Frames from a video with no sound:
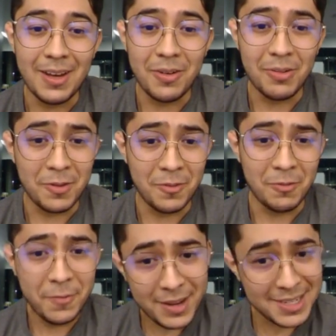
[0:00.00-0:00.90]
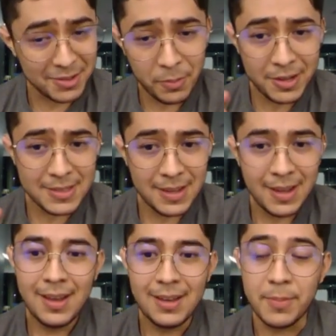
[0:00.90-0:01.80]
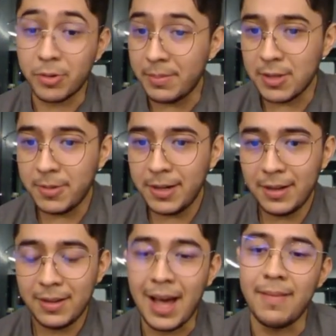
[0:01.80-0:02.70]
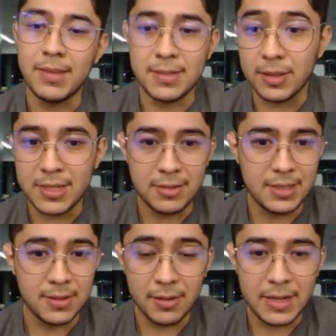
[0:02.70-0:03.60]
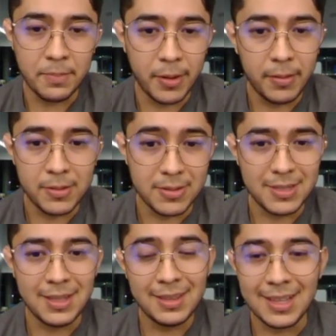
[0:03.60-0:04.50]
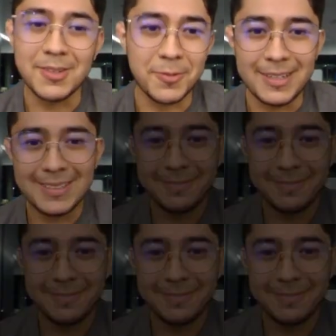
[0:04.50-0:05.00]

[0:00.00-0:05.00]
When we finish all the points, the program is over, and the simulation is done in parallel using the launch files.